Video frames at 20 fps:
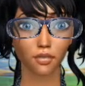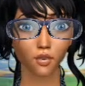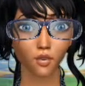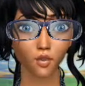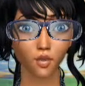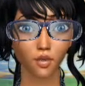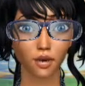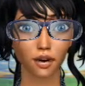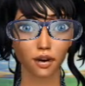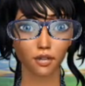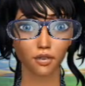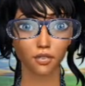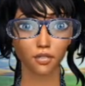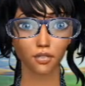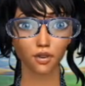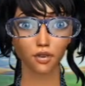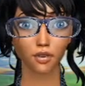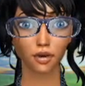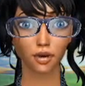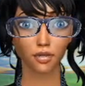Side
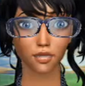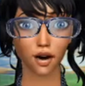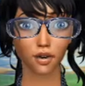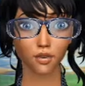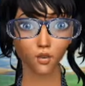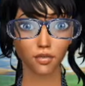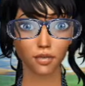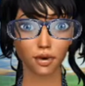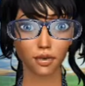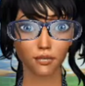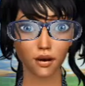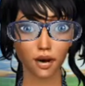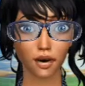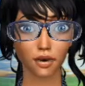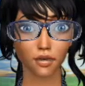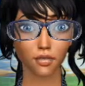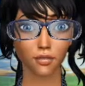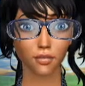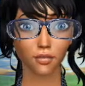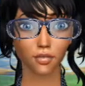bend a simple
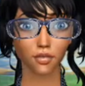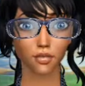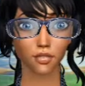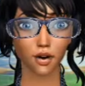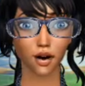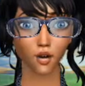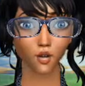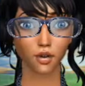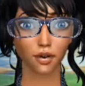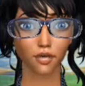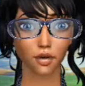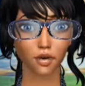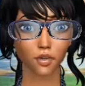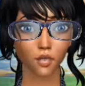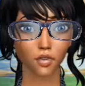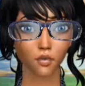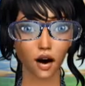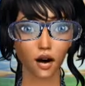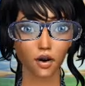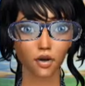exercise Side
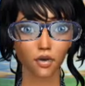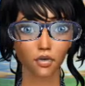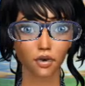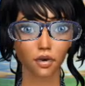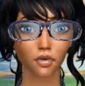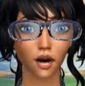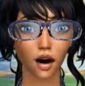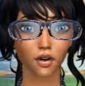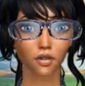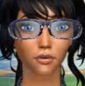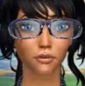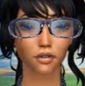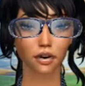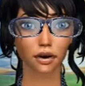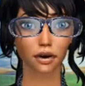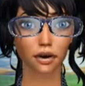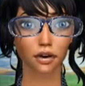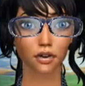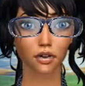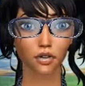bends are also
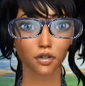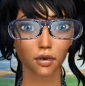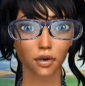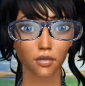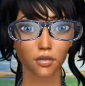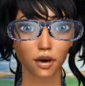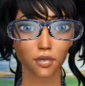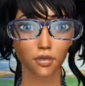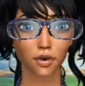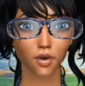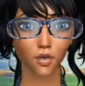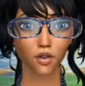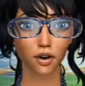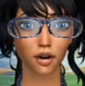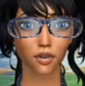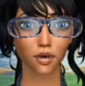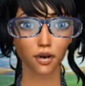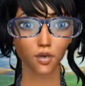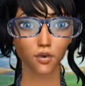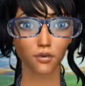probably the most
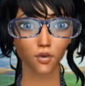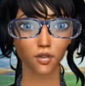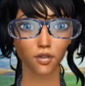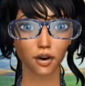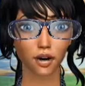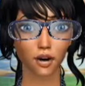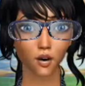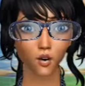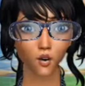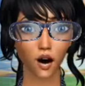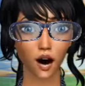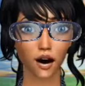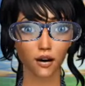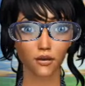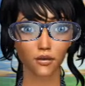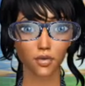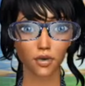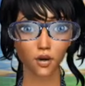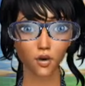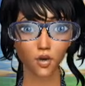effective method for losing
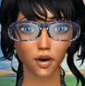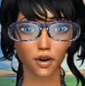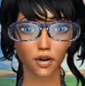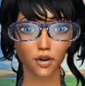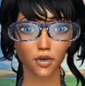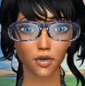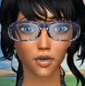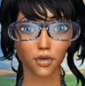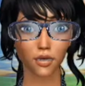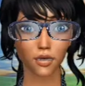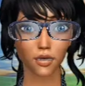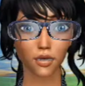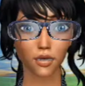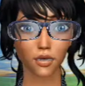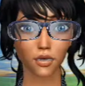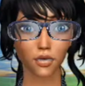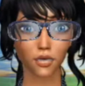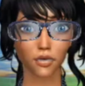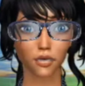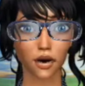love handles.
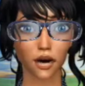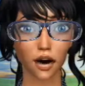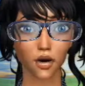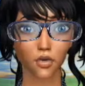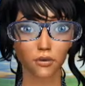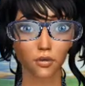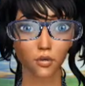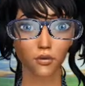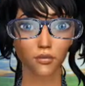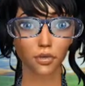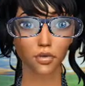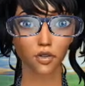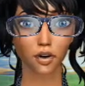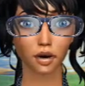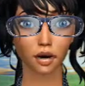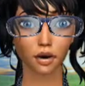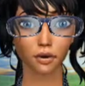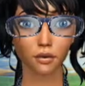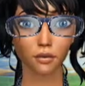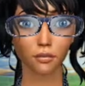Start by
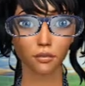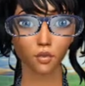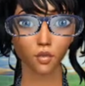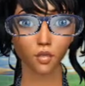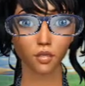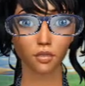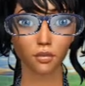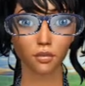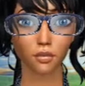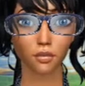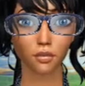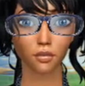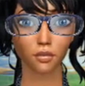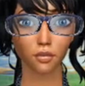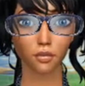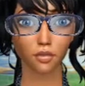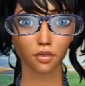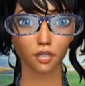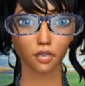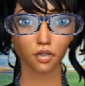standing upright.
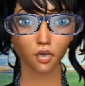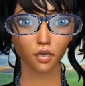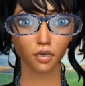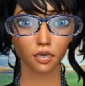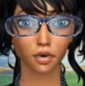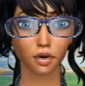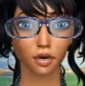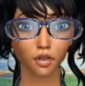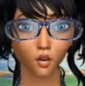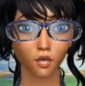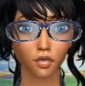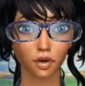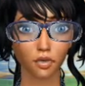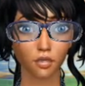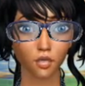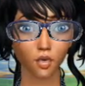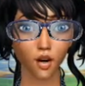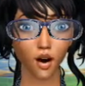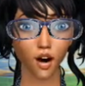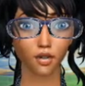Position your
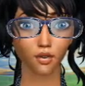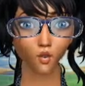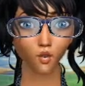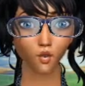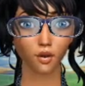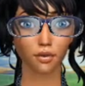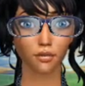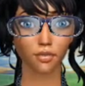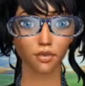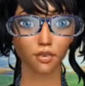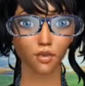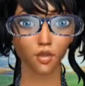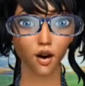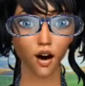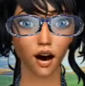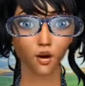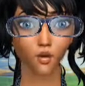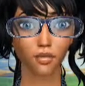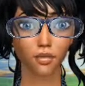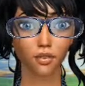feet shoulder width
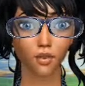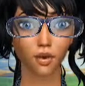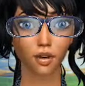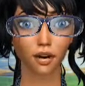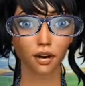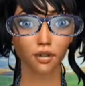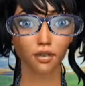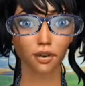apart and